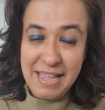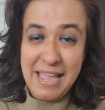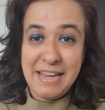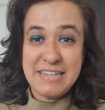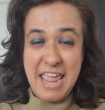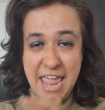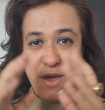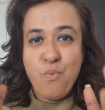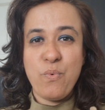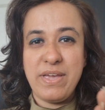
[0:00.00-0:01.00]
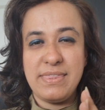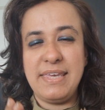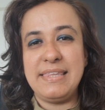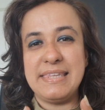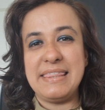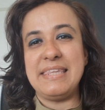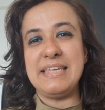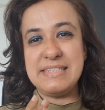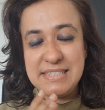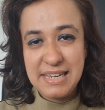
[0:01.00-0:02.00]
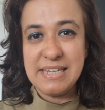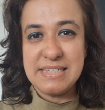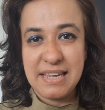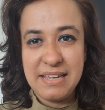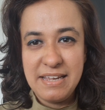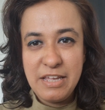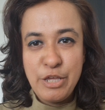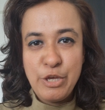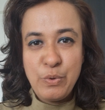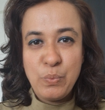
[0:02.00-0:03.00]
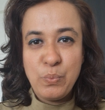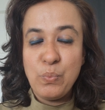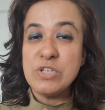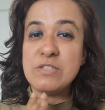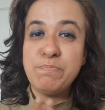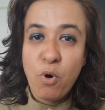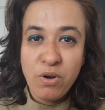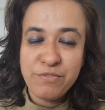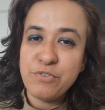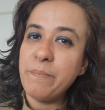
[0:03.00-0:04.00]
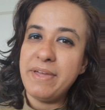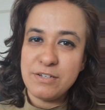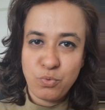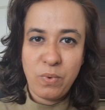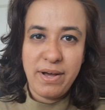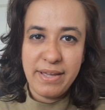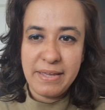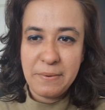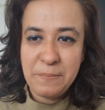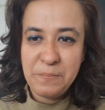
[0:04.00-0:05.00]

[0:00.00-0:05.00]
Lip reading: and everything that they did was born from that why.